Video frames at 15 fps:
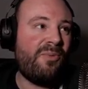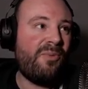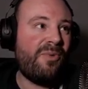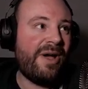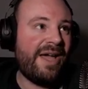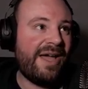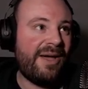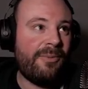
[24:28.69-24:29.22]

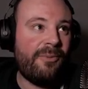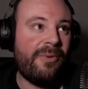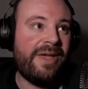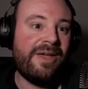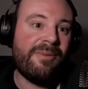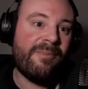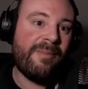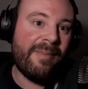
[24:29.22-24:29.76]
where
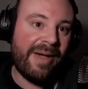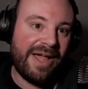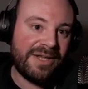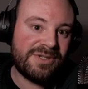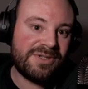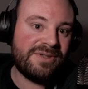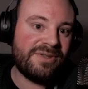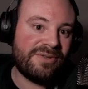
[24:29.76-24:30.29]
we
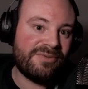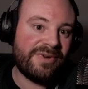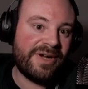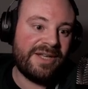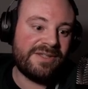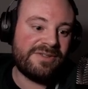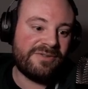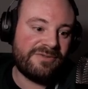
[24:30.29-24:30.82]
imagine the
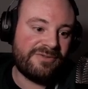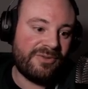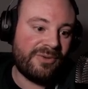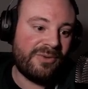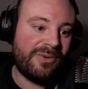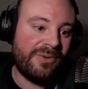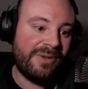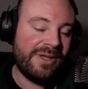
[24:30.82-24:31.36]
rain to
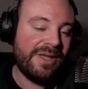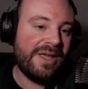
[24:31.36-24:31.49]
fall,